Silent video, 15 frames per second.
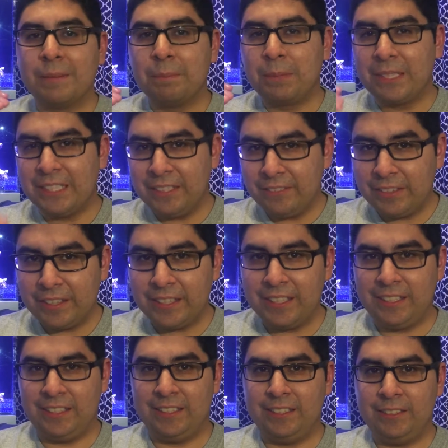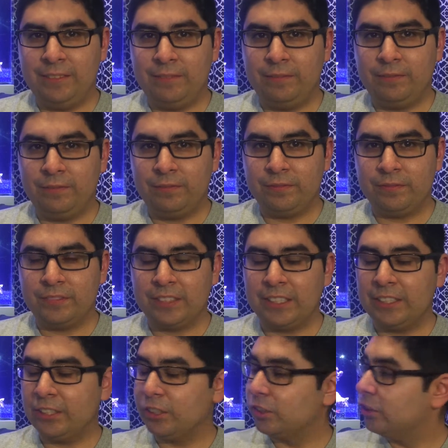But even then,
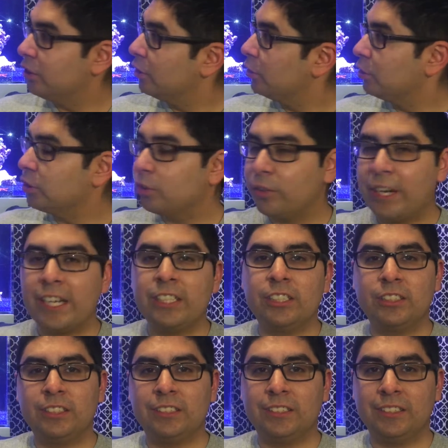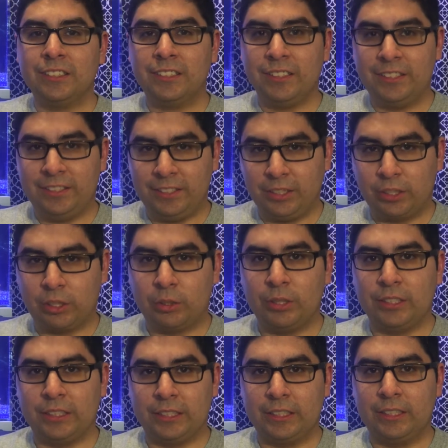there's still scratches in the
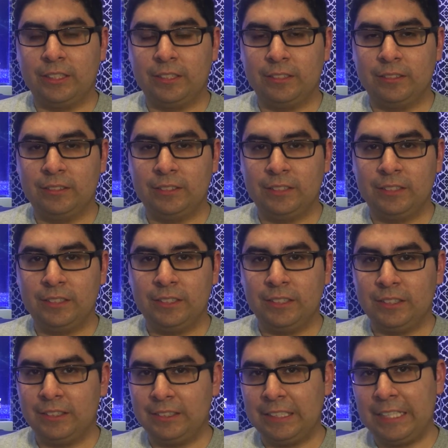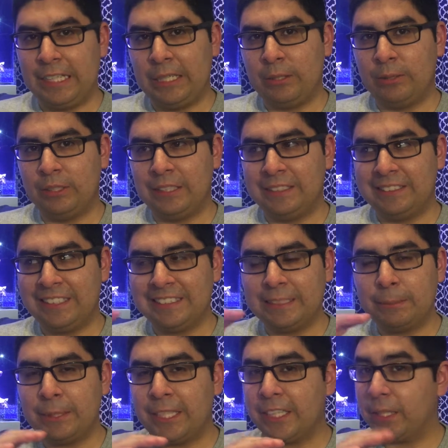acrylic. Now, it's not
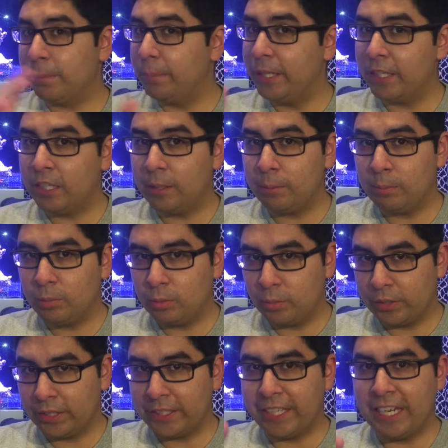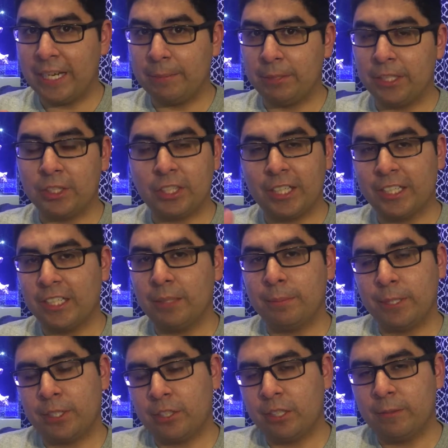something I could pick up with a camera. I tried to get a
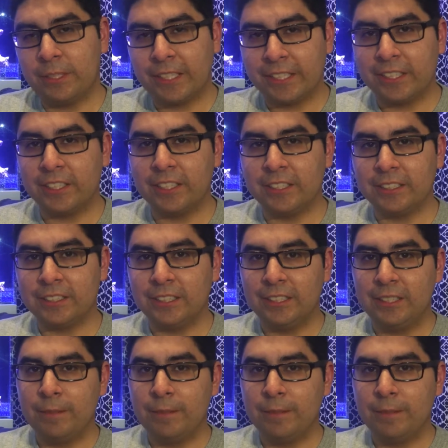picture of it, I couldn't.